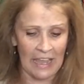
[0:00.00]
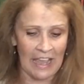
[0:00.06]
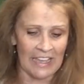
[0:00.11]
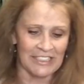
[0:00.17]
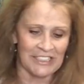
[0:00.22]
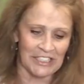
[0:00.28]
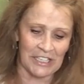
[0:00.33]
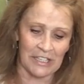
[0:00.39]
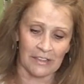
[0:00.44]

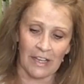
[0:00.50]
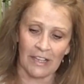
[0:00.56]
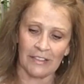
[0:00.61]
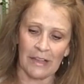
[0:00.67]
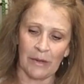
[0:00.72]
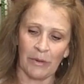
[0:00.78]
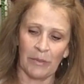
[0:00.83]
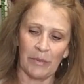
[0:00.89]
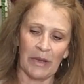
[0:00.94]
and she thought
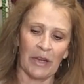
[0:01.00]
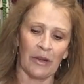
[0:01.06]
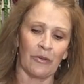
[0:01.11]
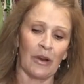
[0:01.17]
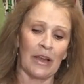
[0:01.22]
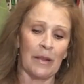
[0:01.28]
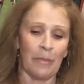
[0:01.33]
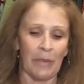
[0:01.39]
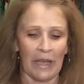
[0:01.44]
they would be a
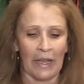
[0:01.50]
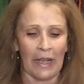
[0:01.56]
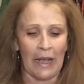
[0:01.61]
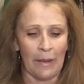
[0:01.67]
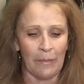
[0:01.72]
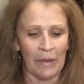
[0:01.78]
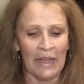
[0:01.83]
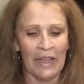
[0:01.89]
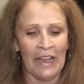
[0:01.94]
great
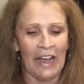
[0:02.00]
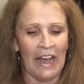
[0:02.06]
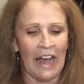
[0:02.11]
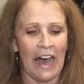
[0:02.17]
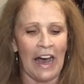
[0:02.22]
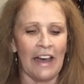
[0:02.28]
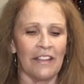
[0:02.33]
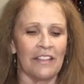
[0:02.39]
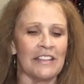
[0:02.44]
pickup.
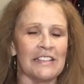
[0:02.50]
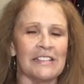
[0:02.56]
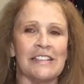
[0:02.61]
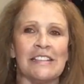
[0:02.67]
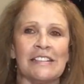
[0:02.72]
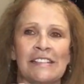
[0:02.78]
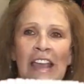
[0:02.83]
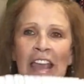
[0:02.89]
Uh, this is